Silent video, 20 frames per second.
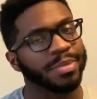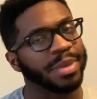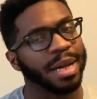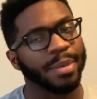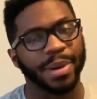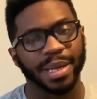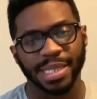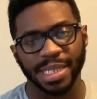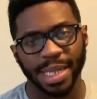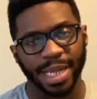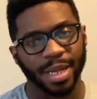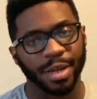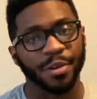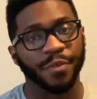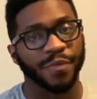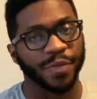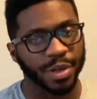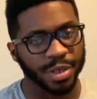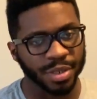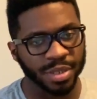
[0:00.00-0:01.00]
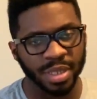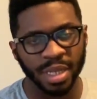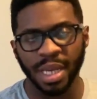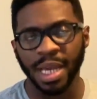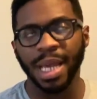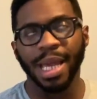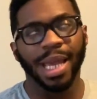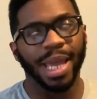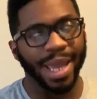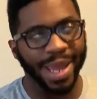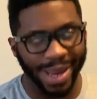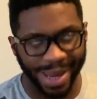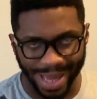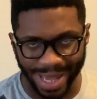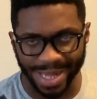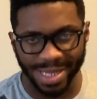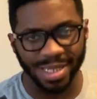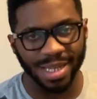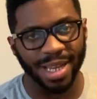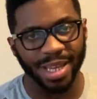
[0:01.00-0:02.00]
I'm not about to say her first and
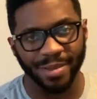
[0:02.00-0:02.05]
last